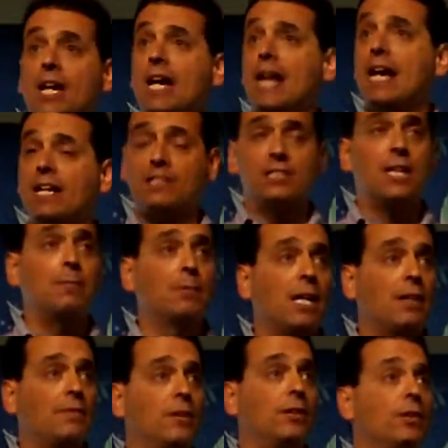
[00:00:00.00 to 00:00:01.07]
and at some
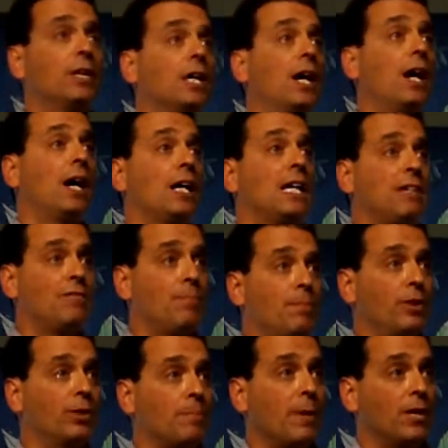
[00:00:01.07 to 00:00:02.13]
level, even
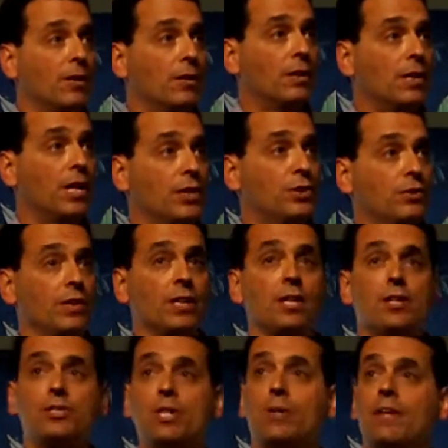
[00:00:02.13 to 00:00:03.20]
build a better country.
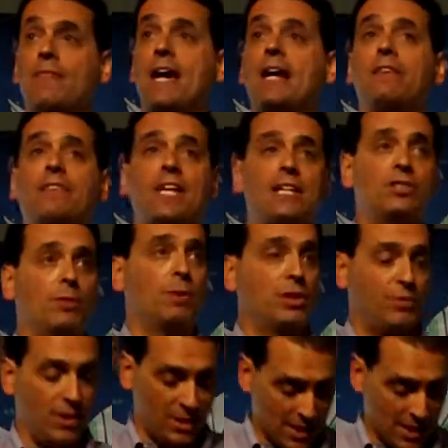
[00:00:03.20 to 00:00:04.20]
So on that, thanks so much for your